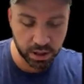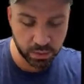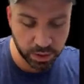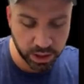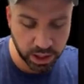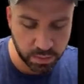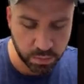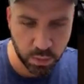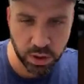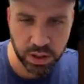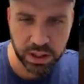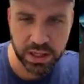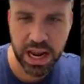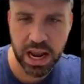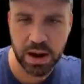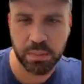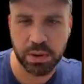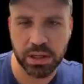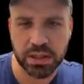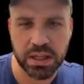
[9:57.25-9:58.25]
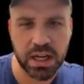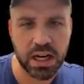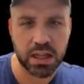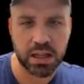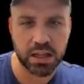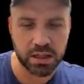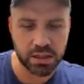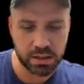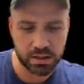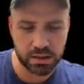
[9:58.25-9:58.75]
we get more damage out of
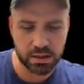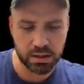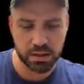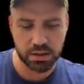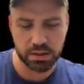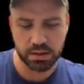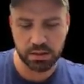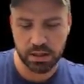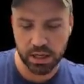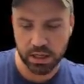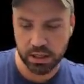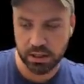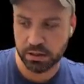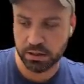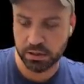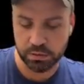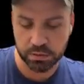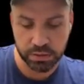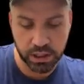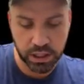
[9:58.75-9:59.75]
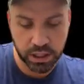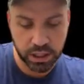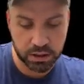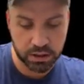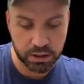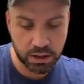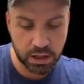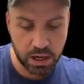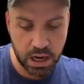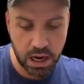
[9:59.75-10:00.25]
this next silver here.
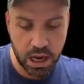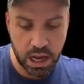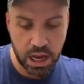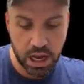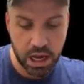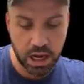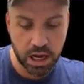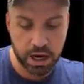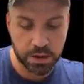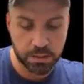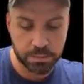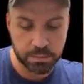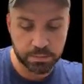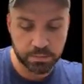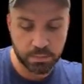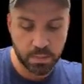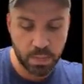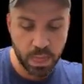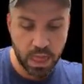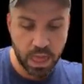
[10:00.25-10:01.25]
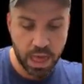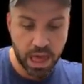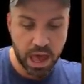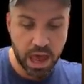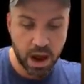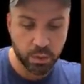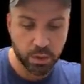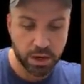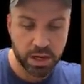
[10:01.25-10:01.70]
I would